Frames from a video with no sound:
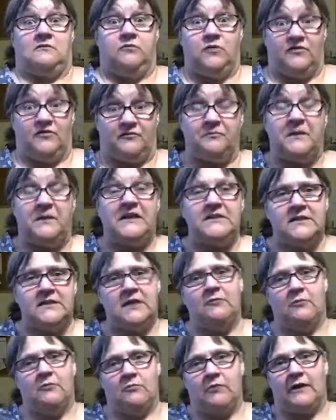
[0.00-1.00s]
because they were
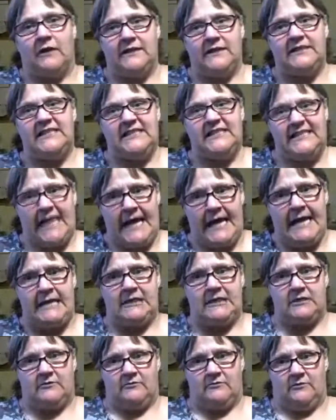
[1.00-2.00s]
running sand
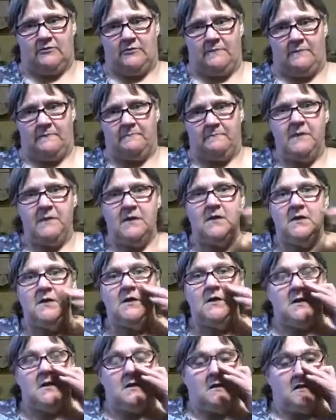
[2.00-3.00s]
through them.
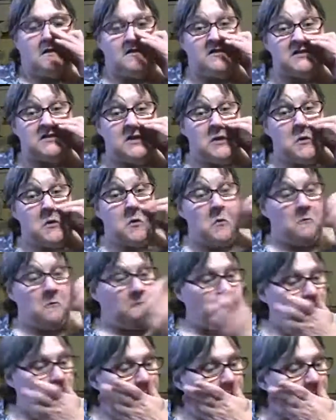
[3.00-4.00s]
So
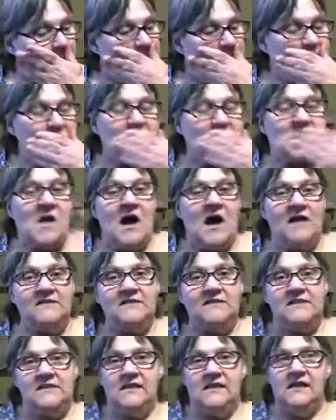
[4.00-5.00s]

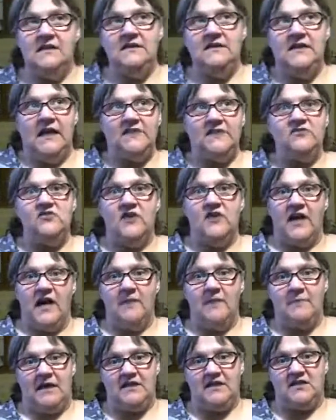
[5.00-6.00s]
yesterday I
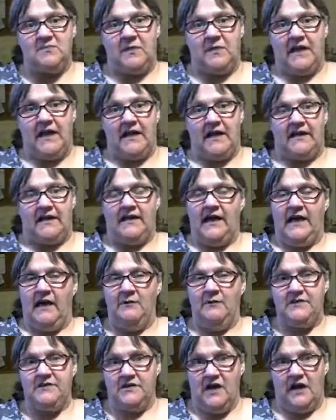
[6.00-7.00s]
made spaghetti, and
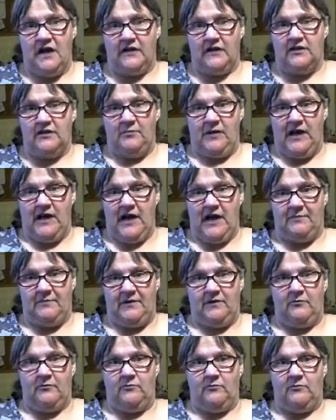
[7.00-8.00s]
Howie's not going to be
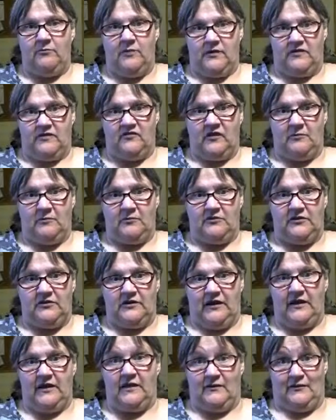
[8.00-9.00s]
happy with supper tonight
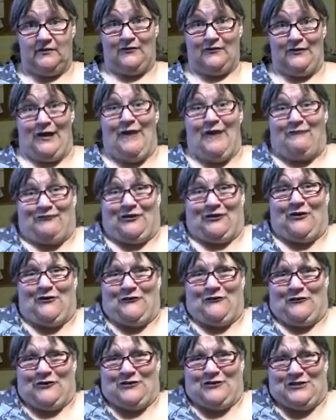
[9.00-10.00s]
because it's
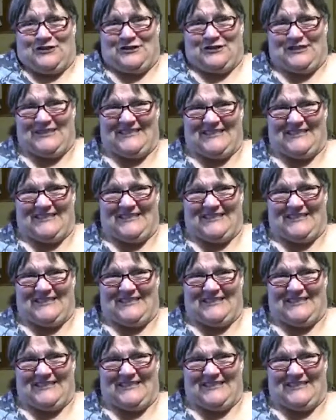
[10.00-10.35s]
leftovers.